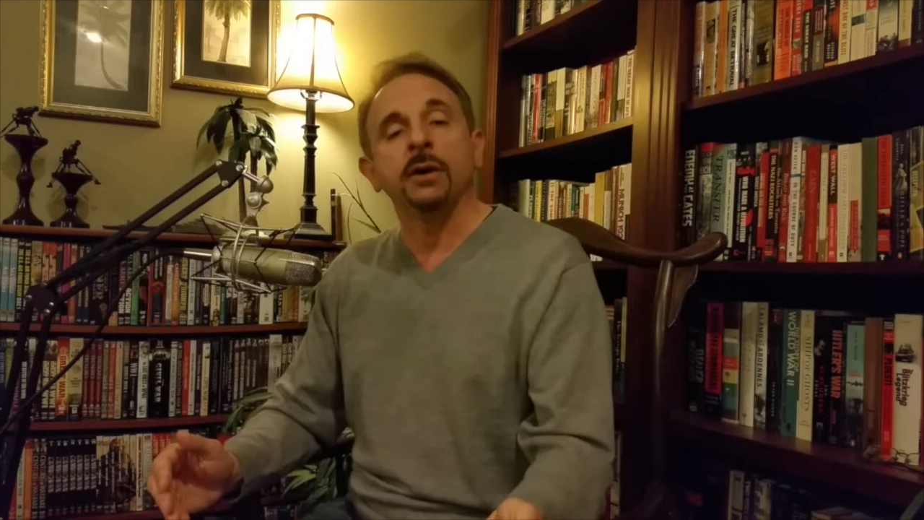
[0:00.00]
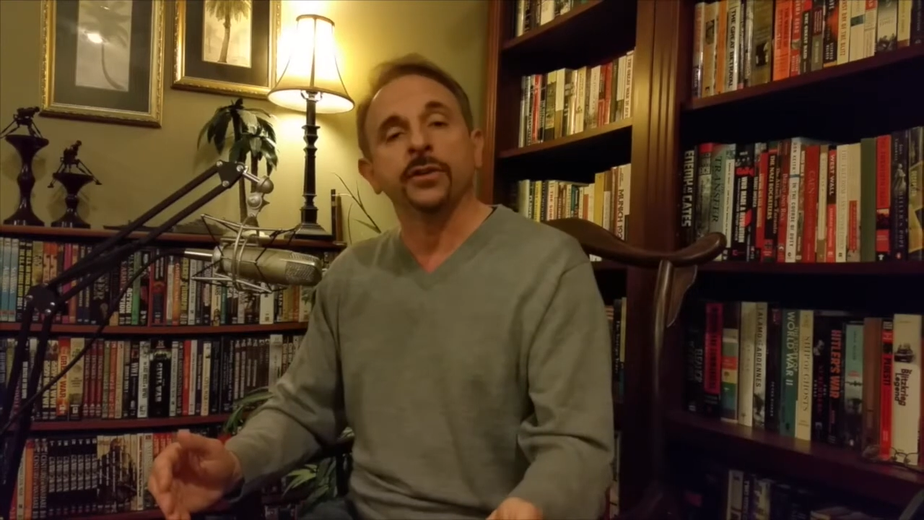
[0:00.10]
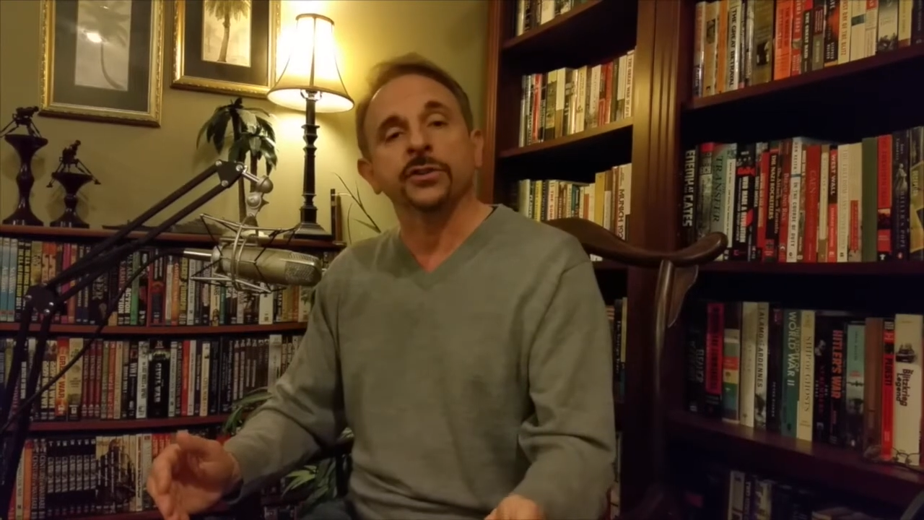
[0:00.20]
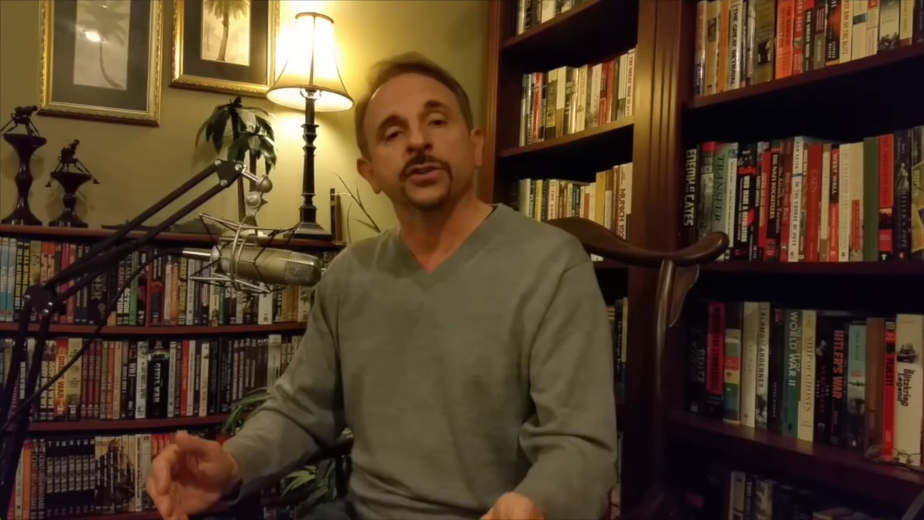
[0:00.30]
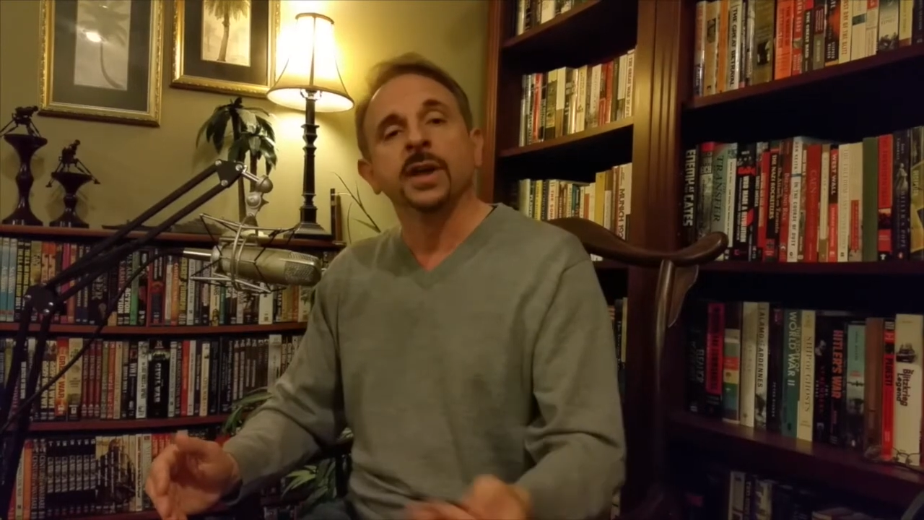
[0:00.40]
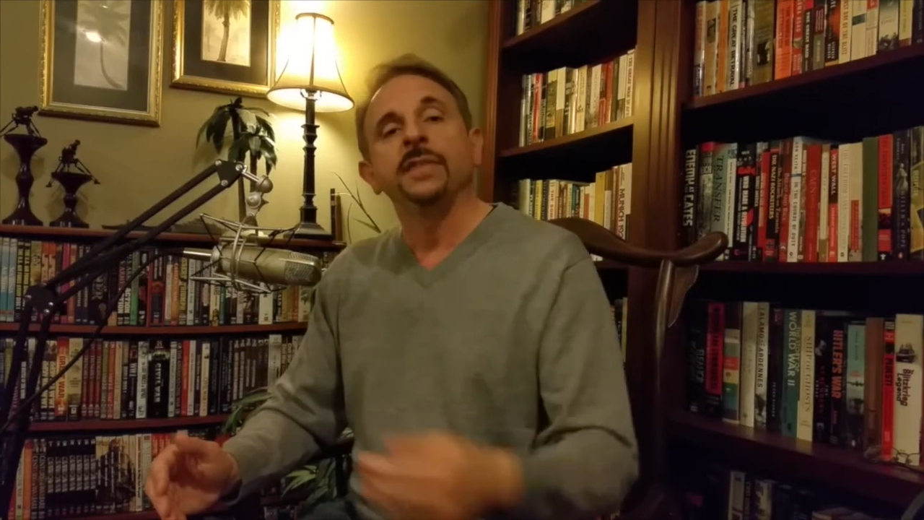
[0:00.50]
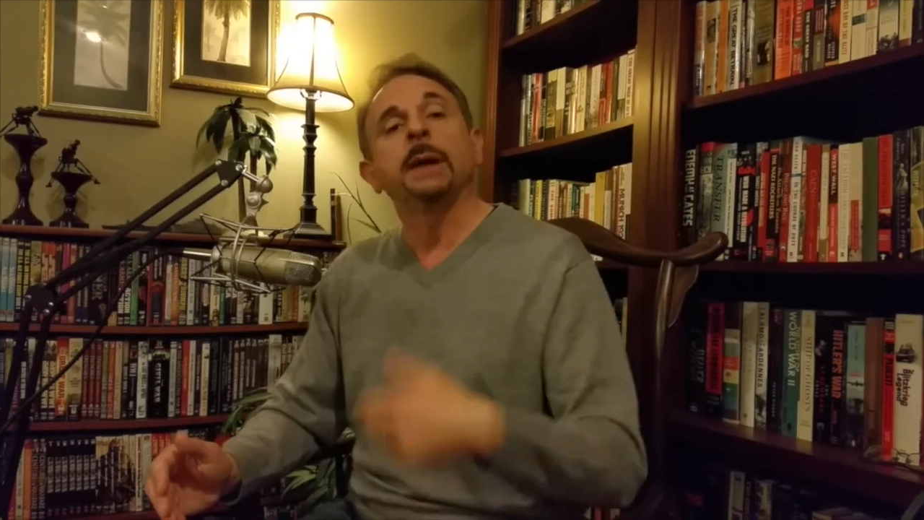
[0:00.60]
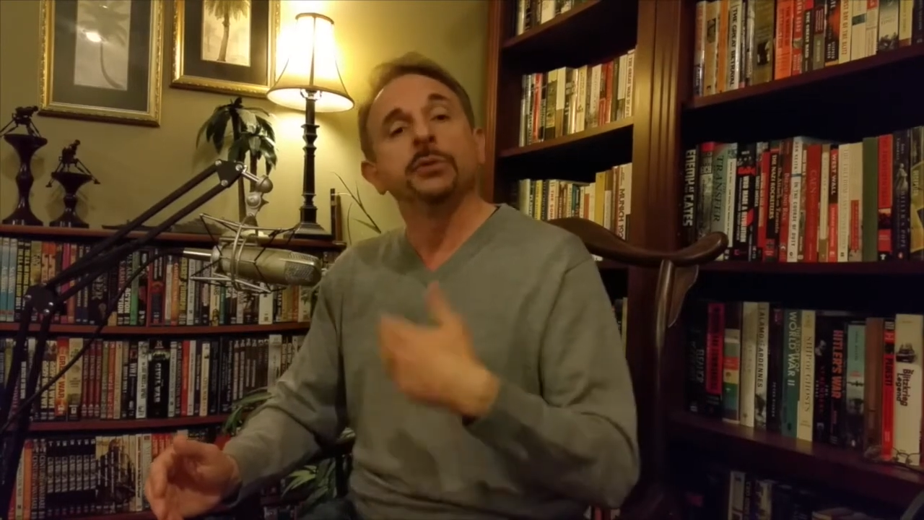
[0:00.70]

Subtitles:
office.